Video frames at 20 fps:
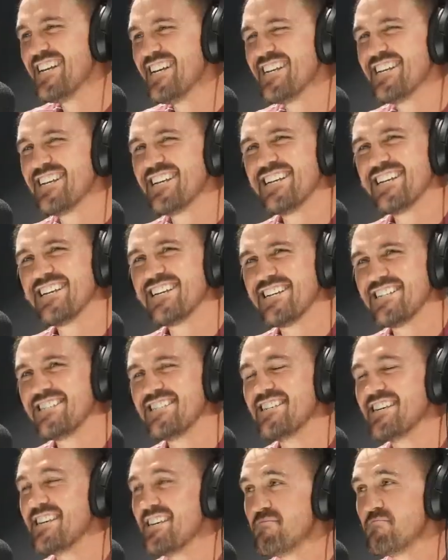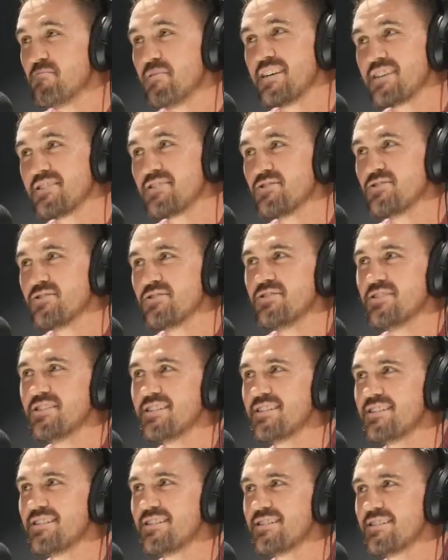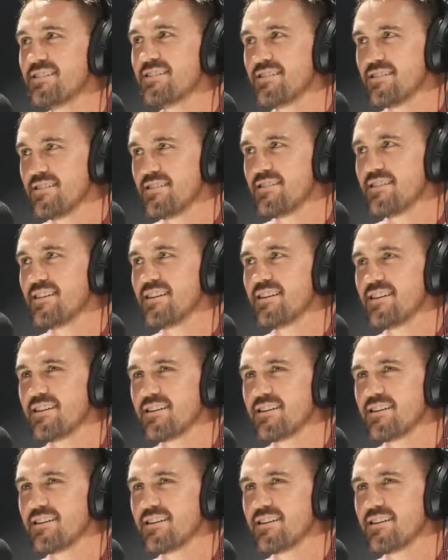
like yeah, he's big dude. Yeah, super